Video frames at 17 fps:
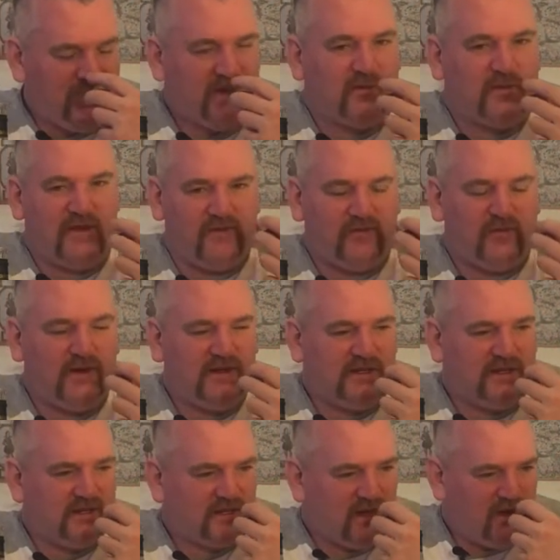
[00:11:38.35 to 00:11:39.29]
Quite fruity
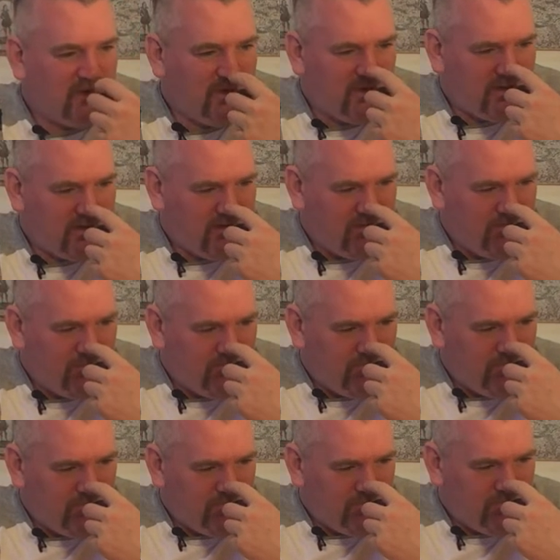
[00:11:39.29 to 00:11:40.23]
to start with,
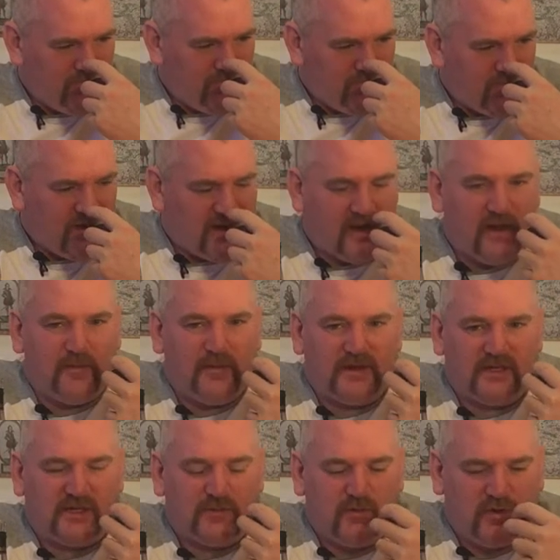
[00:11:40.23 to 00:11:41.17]
and a little bit
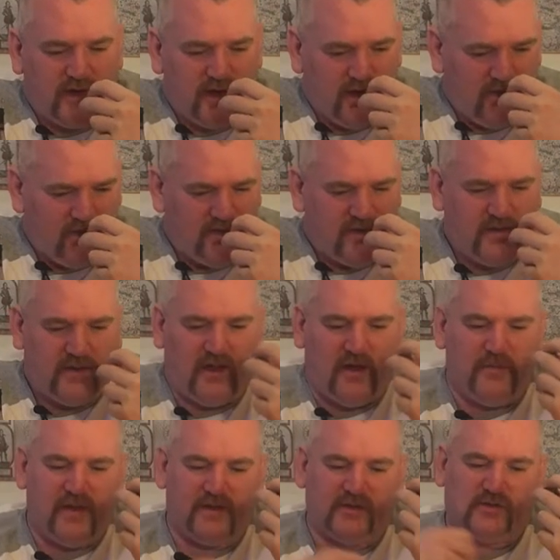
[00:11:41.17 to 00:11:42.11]
smoky, a little
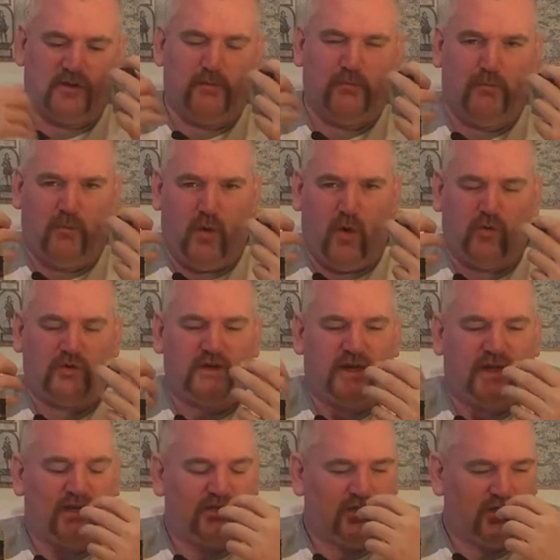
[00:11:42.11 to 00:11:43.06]
bit sort of
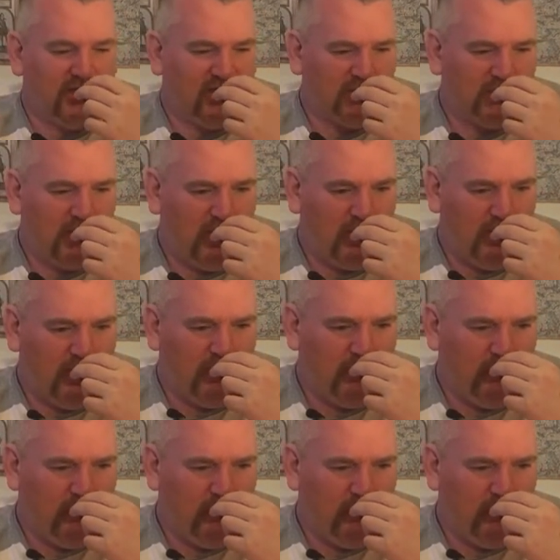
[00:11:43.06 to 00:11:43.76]
malty actually as well.